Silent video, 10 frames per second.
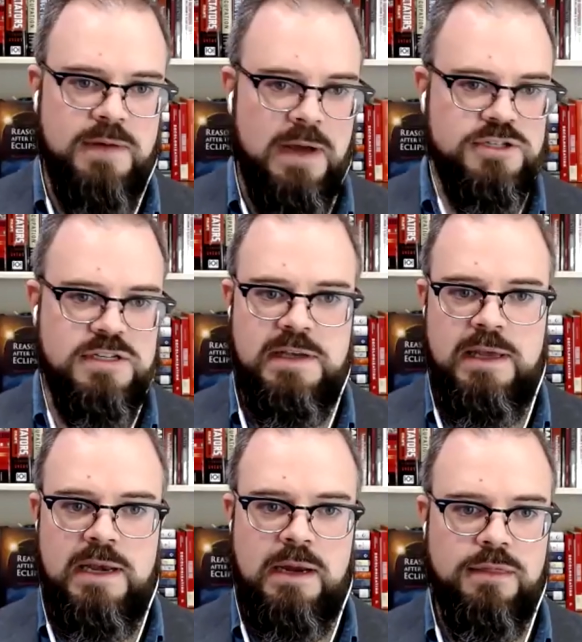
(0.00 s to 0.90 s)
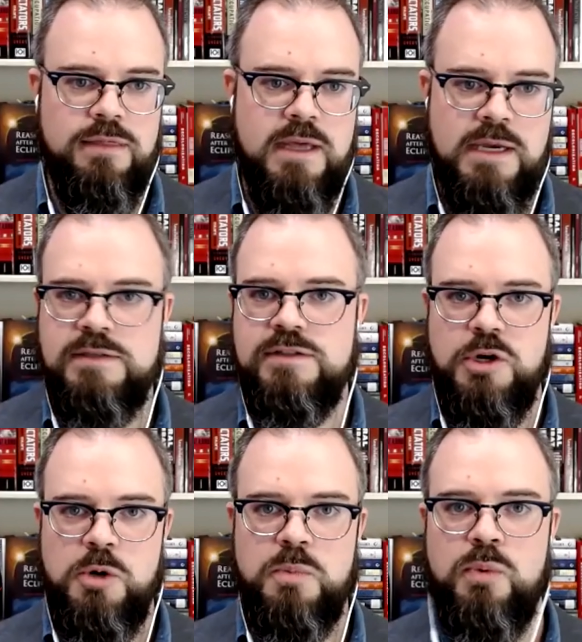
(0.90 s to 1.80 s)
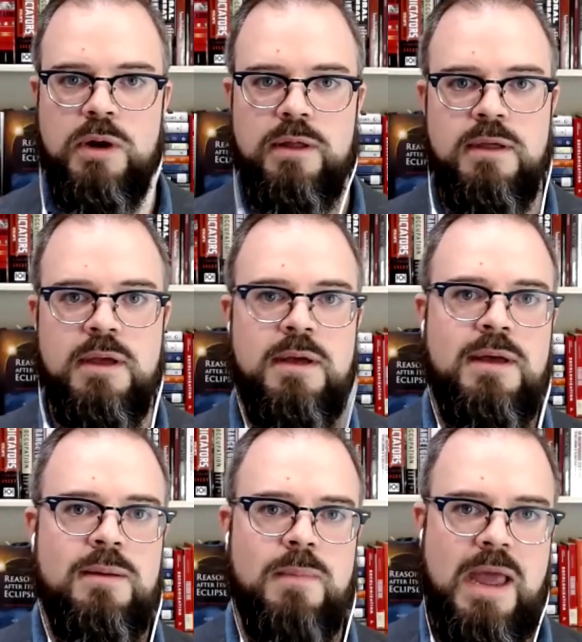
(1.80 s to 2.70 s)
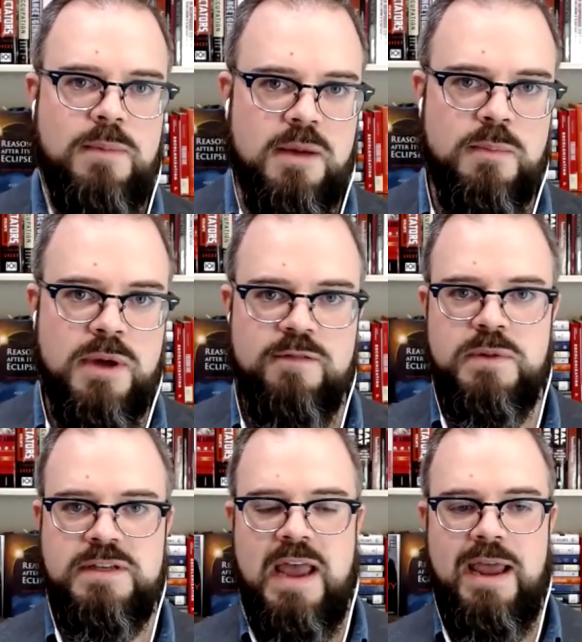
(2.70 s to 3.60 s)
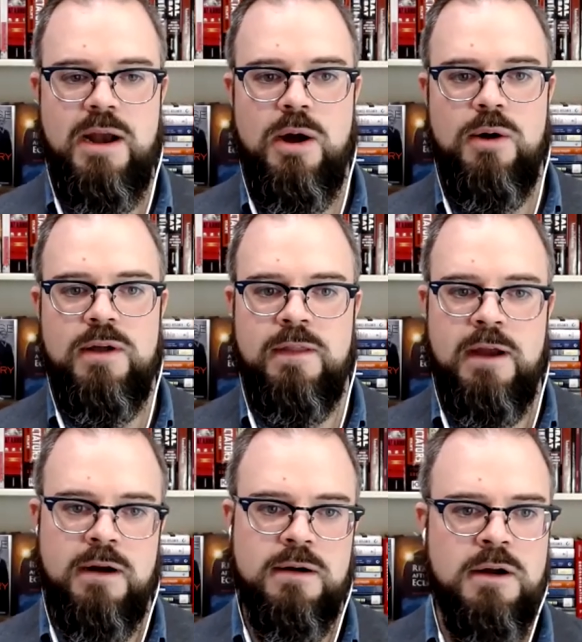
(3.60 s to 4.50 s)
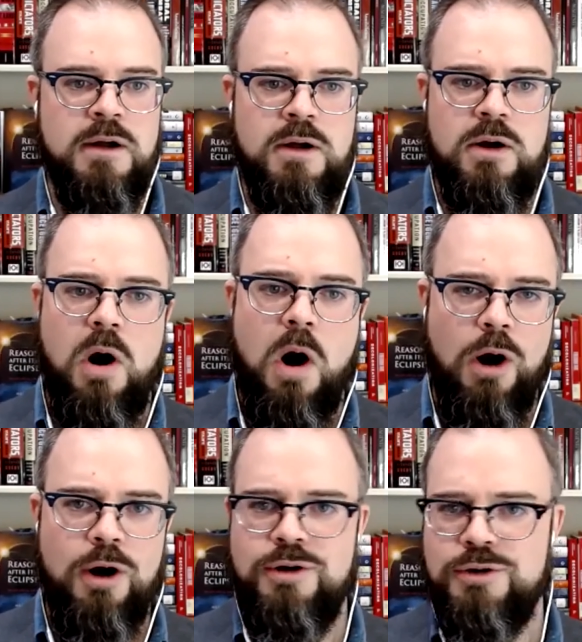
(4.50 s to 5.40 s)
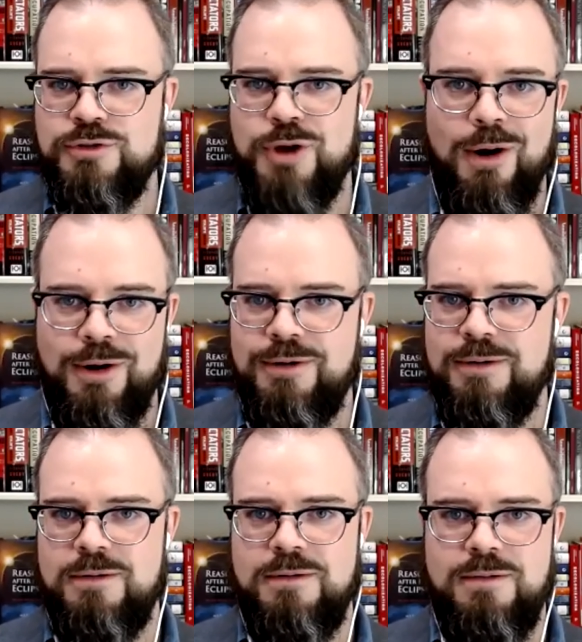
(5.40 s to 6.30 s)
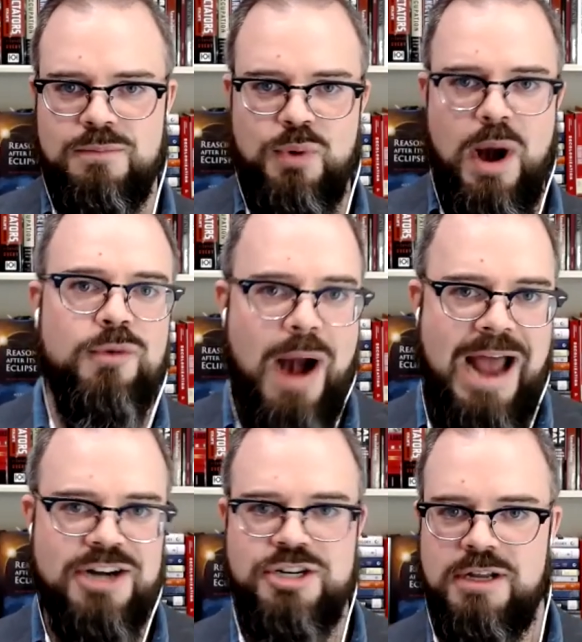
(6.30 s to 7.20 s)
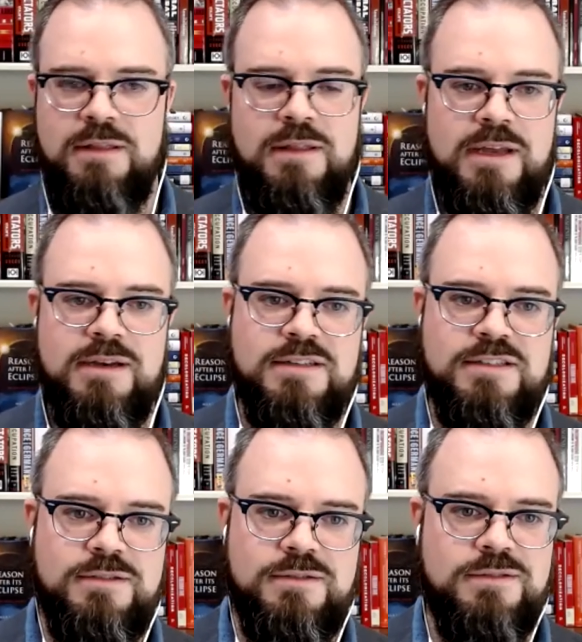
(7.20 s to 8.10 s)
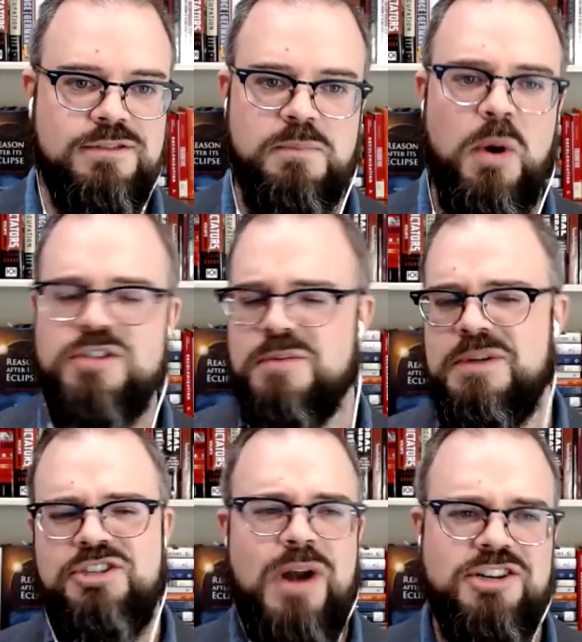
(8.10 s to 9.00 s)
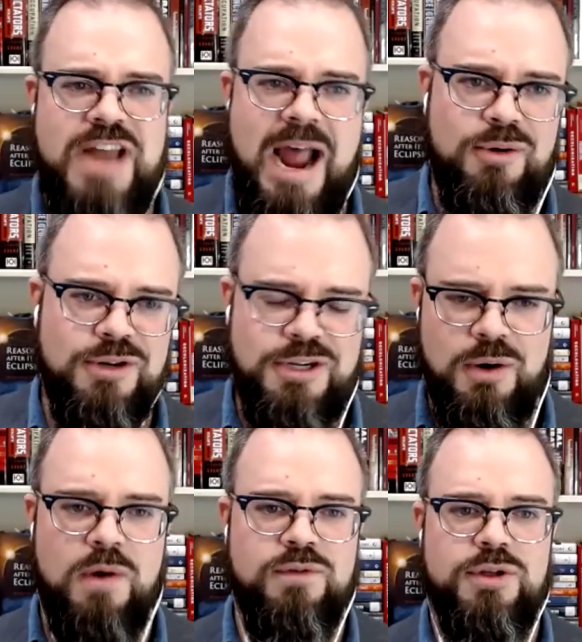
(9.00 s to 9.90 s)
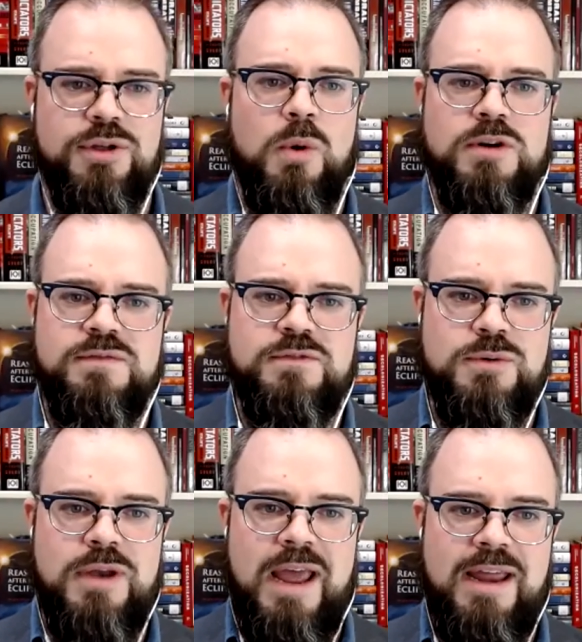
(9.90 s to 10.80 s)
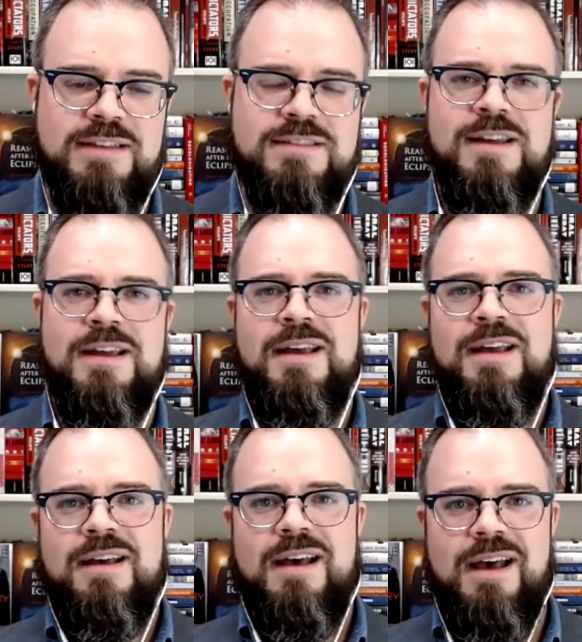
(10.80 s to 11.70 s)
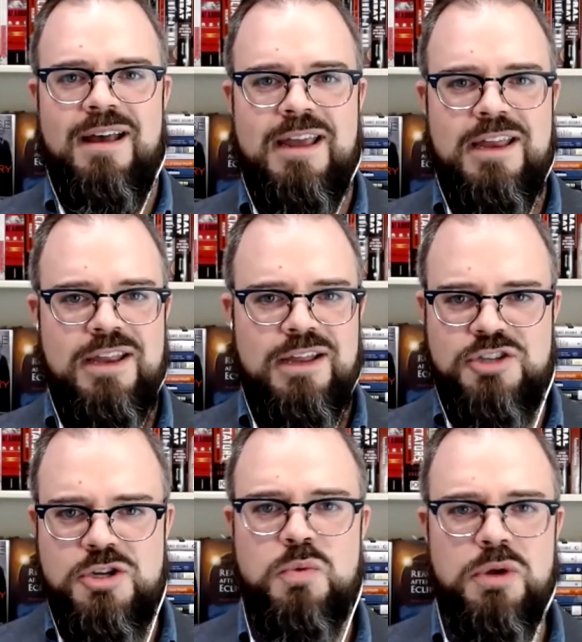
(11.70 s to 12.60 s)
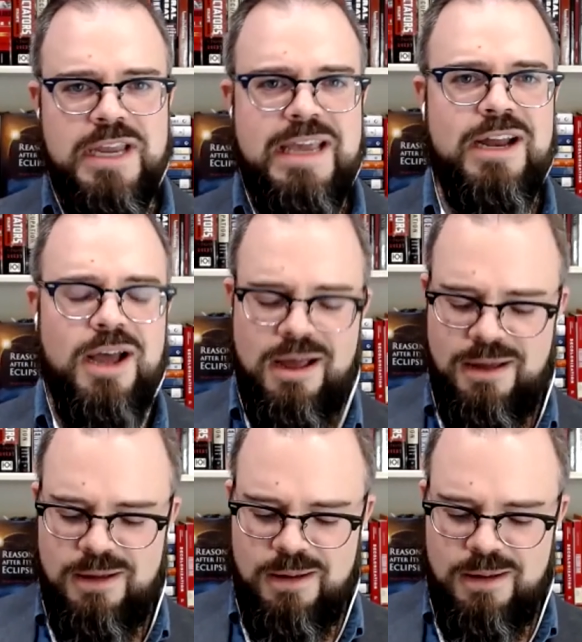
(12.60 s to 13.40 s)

of how she's eating thin soup with maybe a bit of potato and their hard dark bread ration that is supposed to be stretched out you know over the course of two days uh, and so you really get a